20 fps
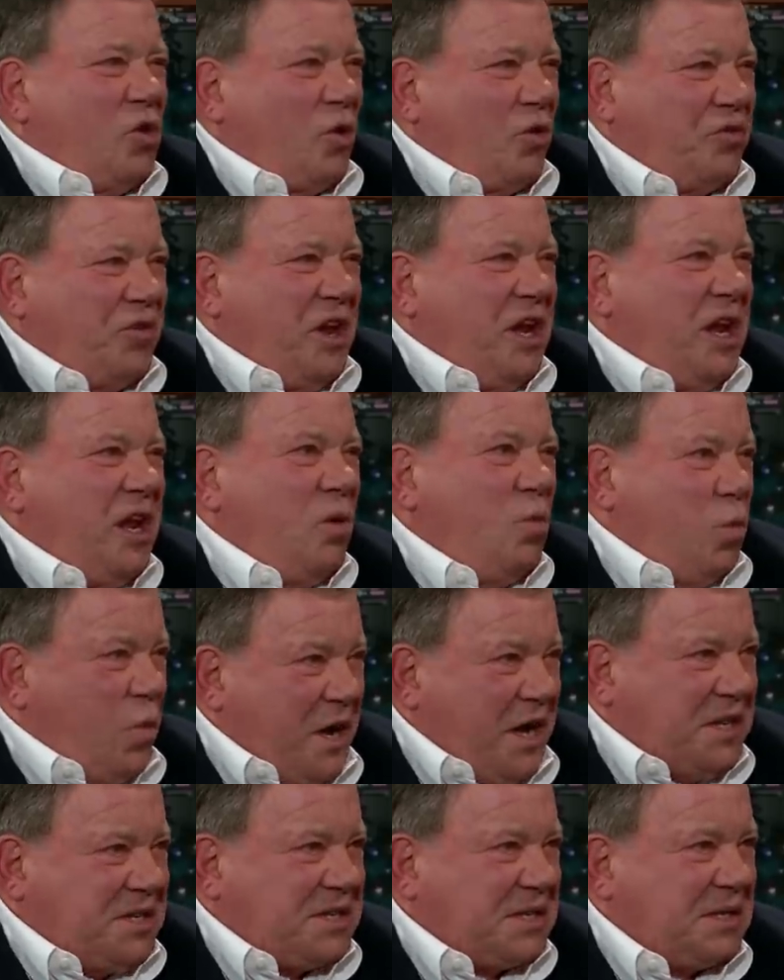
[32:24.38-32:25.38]
the earth eating
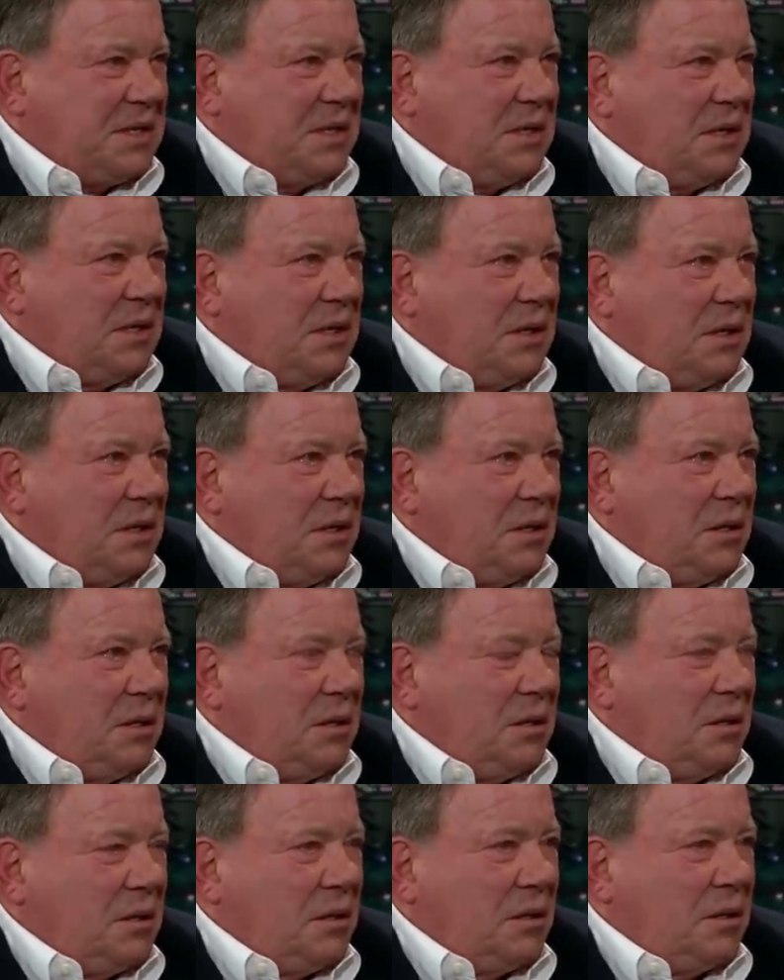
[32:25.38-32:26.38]
wheat. I'm